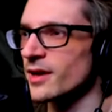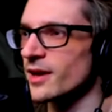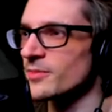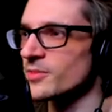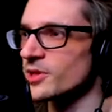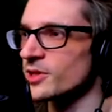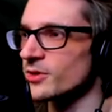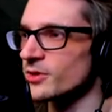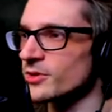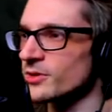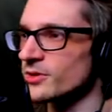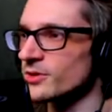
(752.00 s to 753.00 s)
I'm
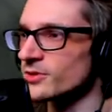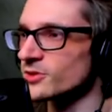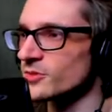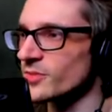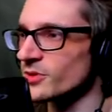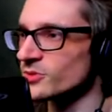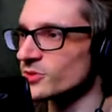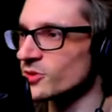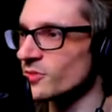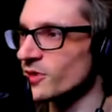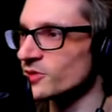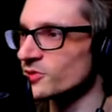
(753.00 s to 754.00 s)
curious about
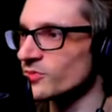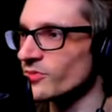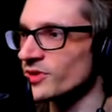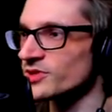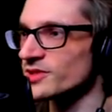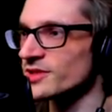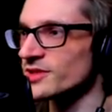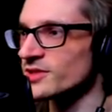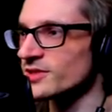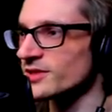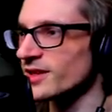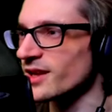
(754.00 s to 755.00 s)
so much what's in
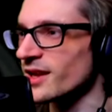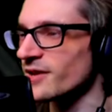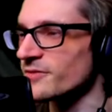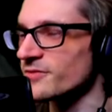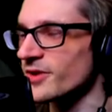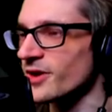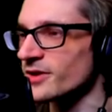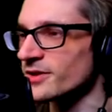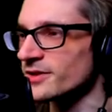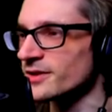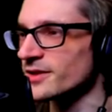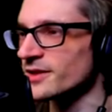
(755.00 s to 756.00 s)
the... Ah, fuck.
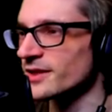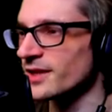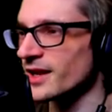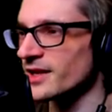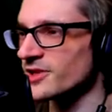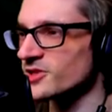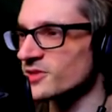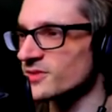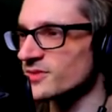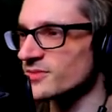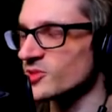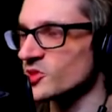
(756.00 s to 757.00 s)
Can I, like, just,
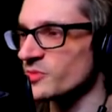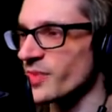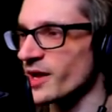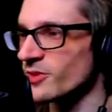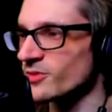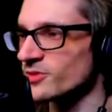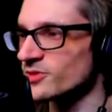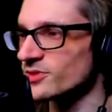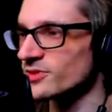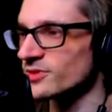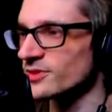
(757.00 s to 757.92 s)
just backwards?